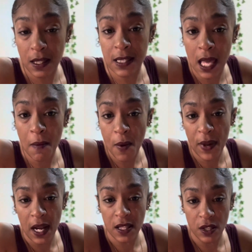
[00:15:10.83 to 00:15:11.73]
Tell me what
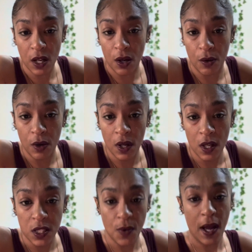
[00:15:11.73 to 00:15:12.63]
I need to know
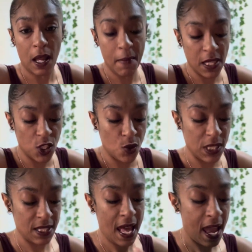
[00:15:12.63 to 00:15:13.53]
so I can make the
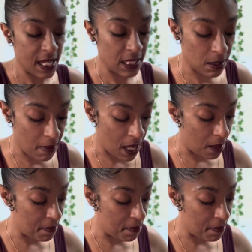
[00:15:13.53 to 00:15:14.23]
choices that I need to make,